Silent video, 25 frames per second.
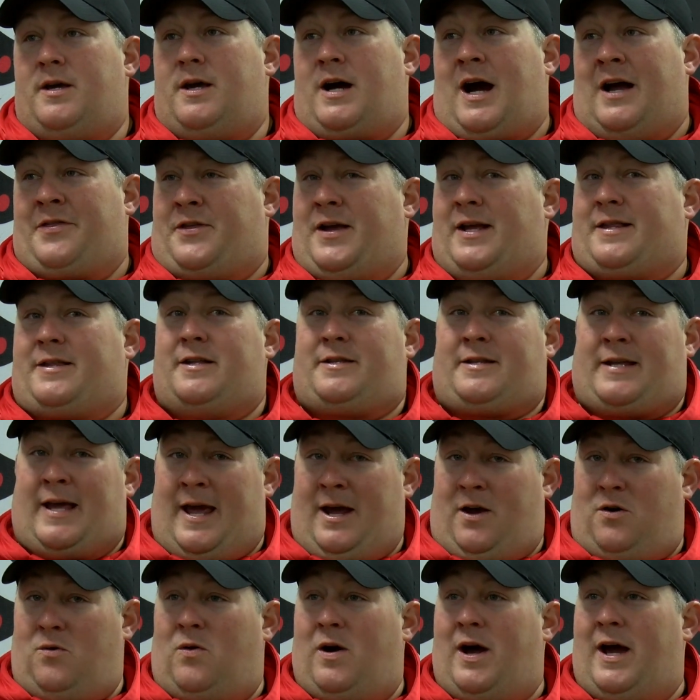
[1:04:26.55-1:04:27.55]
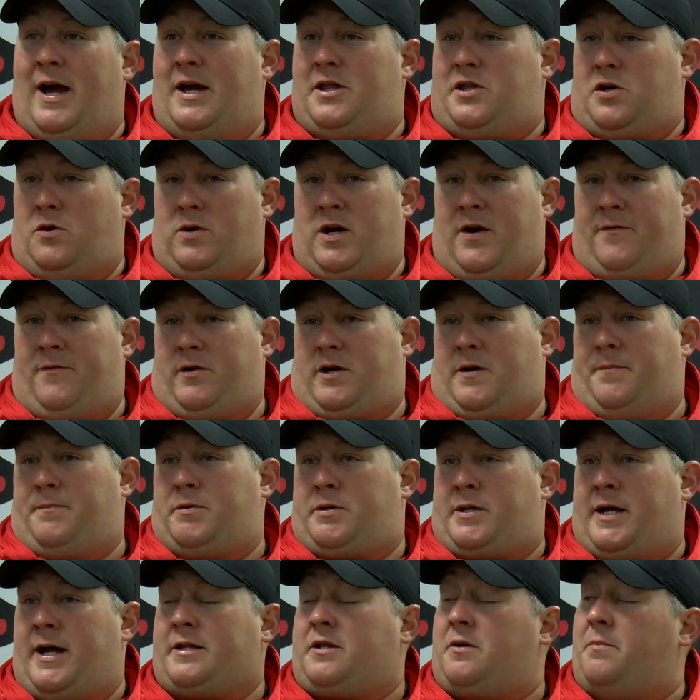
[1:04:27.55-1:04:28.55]
I think the takeaways, whoever can
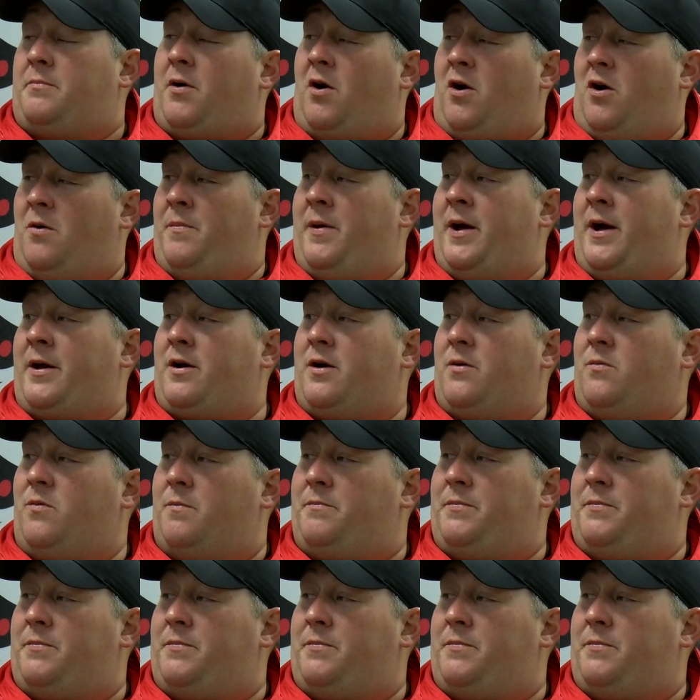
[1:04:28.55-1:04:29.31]
protect the ball better,